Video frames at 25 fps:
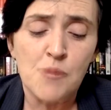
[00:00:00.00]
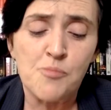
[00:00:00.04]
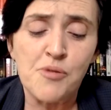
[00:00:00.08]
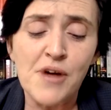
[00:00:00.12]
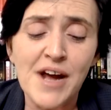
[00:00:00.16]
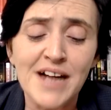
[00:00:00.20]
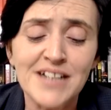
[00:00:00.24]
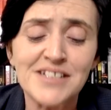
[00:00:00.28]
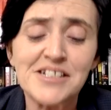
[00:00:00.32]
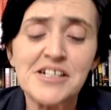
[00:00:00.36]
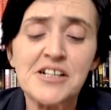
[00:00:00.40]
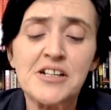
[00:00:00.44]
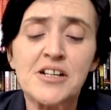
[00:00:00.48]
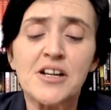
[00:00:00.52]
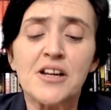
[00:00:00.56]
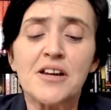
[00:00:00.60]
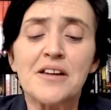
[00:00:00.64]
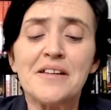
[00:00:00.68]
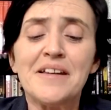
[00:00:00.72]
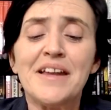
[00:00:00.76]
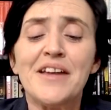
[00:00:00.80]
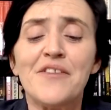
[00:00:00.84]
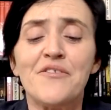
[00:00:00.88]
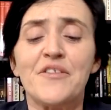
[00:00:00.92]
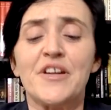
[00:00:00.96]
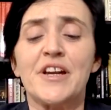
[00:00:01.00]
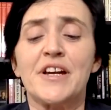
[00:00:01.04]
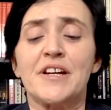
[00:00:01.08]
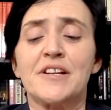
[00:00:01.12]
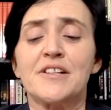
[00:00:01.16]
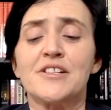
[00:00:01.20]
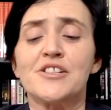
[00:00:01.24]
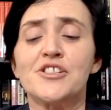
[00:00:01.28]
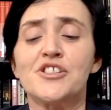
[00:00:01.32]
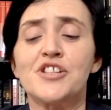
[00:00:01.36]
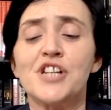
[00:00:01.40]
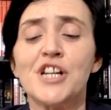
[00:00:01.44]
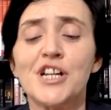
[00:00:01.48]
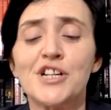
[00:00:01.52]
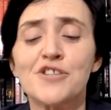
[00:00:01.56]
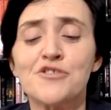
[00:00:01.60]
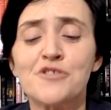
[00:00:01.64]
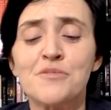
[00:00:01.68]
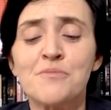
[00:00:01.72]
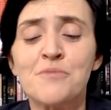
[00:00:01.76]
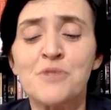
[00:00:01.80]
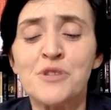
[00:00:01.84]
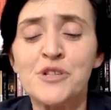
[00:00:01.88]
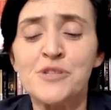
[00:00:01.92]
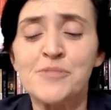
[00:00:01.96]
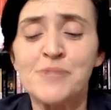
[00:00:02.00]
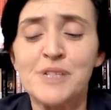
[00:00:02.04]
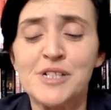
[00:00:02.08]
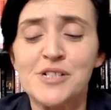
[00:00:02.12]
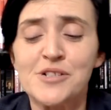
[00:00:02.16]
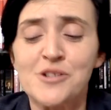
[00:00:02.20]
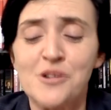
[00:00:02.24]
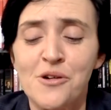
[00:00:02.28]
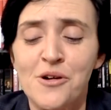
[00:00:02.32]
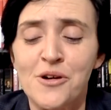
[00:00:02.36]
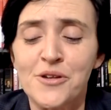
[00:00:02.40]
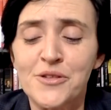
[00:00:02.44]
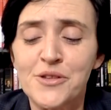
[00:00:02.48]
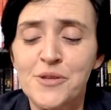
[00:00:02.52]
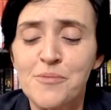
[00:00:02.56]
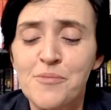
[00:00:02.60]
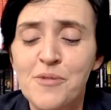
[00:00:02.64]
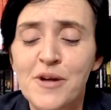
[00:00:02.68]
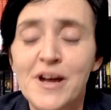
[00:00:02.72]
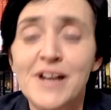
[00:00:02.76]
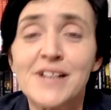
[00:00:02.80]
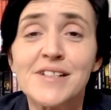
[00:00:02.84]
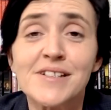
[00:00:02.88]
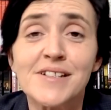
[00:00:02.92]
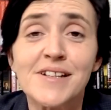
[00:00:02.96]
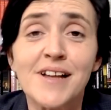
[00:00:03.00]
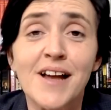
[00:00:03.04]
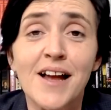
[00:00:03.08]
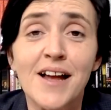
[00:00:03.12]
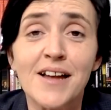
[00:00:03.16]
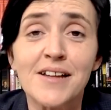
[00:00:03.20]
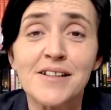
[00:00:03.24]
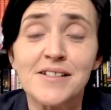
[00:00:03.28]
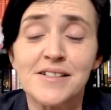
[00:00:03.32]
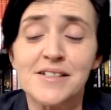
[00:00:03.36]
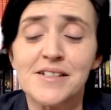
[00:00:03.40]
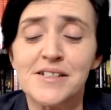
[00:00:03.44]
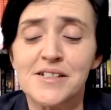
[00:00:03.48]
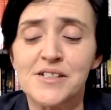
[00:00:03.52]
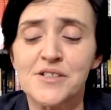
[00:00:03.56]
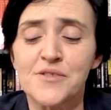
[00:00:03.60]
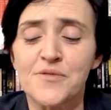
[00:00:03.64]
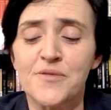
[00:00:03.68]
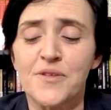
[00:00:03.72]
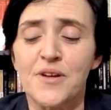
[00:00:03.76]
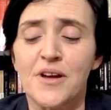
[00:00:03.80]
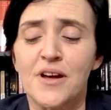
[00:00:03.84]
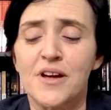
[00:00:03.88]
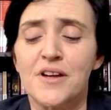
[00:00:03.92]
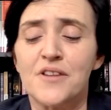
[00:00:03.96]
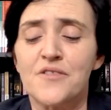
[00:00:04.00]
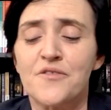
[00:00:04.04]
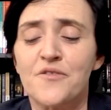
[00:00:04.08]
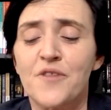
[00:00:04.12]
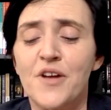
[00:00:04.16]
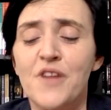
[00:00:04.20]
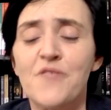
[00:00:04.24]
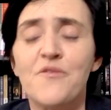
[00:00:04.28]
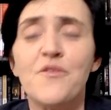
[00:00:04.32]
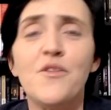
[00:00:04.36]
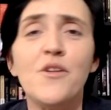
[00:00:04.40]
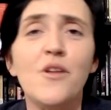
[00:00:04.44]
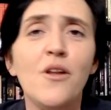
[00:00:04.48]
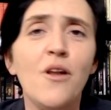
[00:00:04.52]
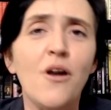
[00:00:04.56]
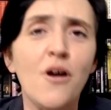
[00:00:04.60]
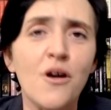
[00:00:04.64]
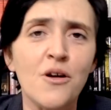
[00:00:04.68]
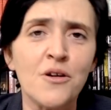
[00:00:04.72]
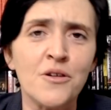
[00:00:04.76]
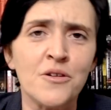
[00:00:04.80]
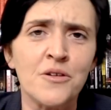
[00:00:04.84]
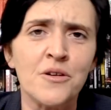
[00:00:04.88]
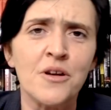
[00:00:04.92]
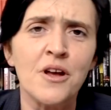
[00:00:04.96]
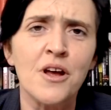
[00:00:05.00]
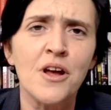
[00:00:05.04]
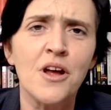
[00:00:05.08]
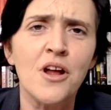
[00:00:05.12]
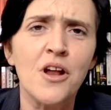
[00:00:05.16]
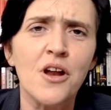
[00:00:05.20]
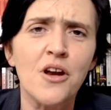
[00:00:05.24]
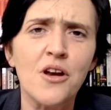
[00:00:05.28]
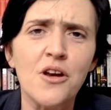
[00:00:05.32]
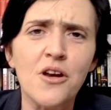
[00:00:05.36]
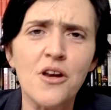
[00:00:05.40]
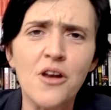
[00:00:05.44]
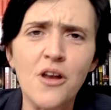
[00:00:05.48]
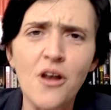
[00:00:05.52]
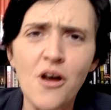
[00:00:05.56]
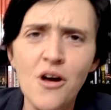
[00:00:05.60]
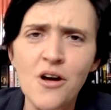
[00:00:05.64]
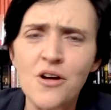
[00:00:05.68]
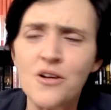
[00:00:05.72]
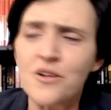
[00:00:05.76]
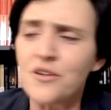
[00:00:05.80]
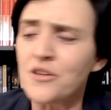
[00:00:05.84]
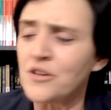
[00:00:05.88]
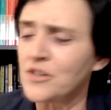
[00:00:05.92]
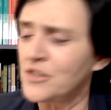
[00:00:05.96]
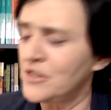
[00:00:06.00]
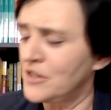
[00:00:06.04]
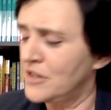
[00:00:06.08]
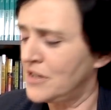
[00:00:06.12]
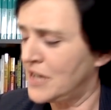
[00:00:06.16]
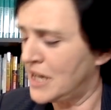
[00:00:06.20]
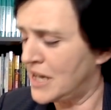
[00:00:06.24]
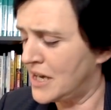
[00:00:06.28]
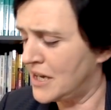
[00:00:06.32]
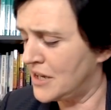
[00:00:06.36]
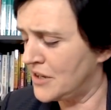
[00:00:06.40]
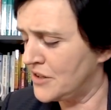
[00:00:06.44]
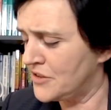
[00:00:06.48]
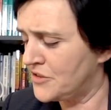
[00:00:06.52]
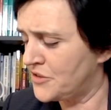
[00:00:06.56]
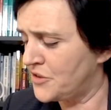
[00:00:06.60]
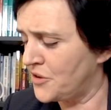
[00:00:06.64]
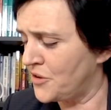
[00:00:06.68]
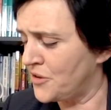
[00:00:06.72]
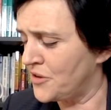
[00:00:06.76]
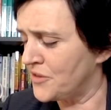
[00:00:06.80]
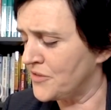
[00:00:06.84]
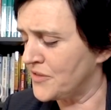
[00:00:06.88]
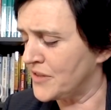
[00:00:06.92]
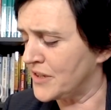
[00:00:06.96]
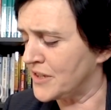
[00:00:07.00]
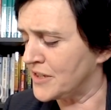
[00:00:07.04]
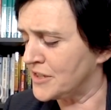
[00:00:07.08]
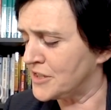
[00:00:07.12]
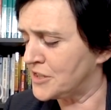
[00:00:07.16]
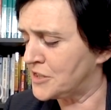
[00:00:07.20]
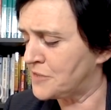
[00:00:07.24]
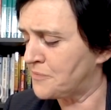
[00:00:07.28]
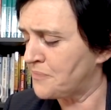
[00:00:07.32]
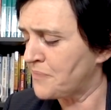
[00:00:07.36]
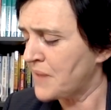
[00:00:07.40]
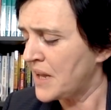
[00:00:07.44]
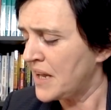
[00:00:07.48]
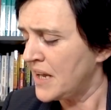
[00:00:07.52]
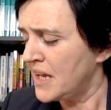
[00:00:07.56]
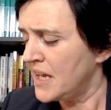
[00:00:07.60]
Practical living. Children must be taught the practicalities of life. I've long thought this.